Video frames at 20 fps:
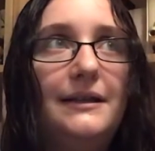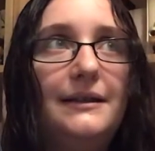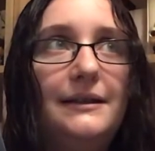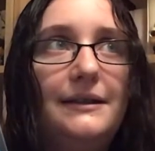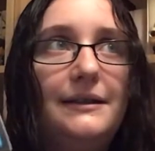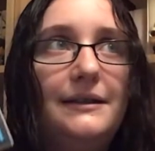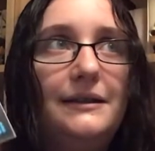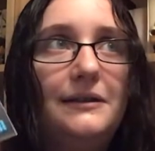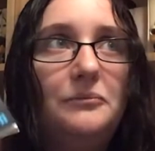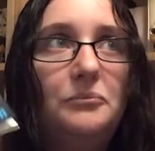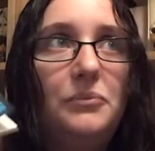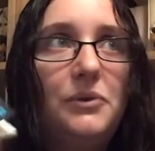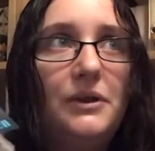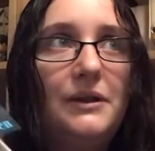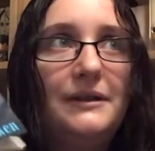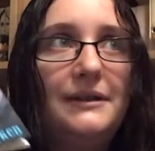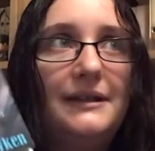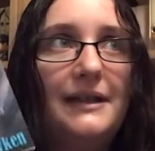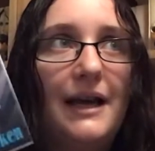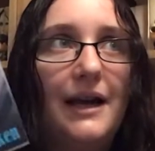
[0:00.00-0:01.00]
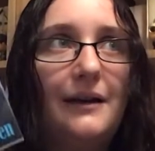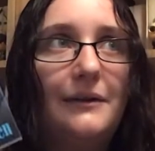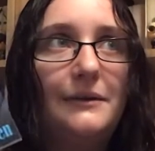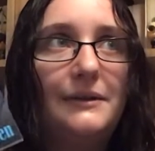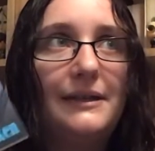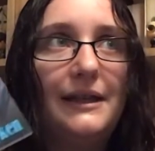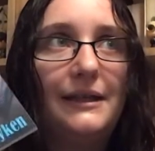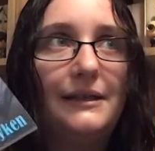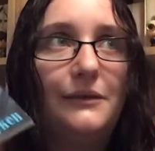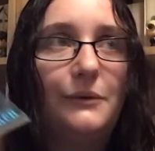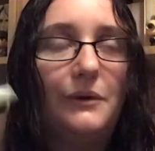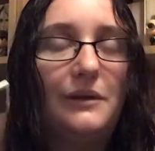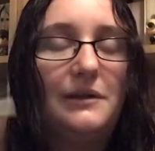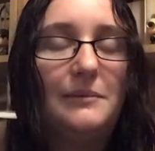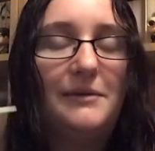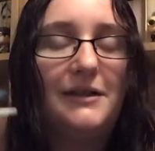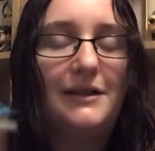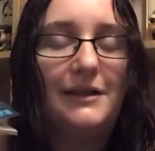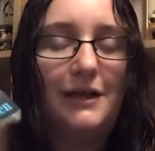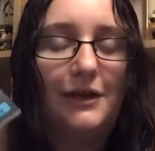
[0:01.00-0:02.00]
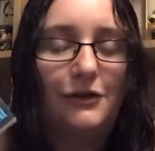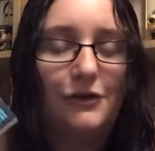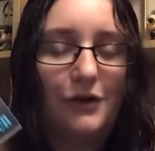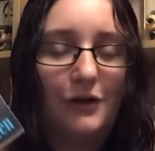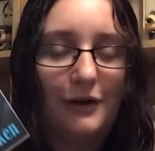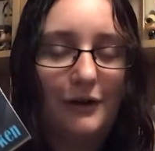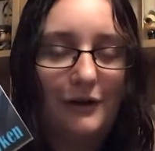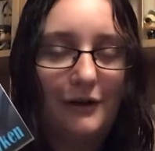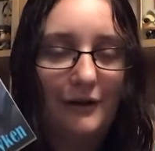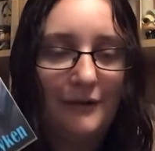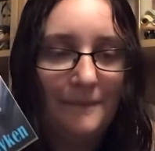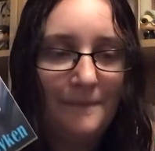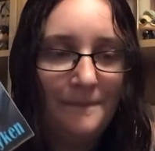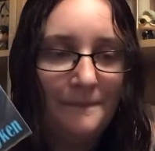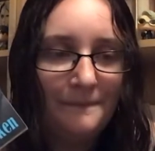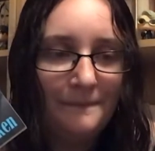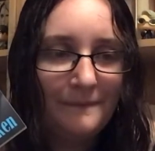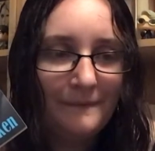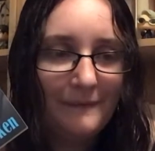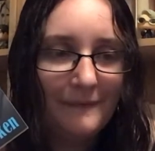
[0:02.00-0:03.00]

This book sounds like it's going to be a tearjerker.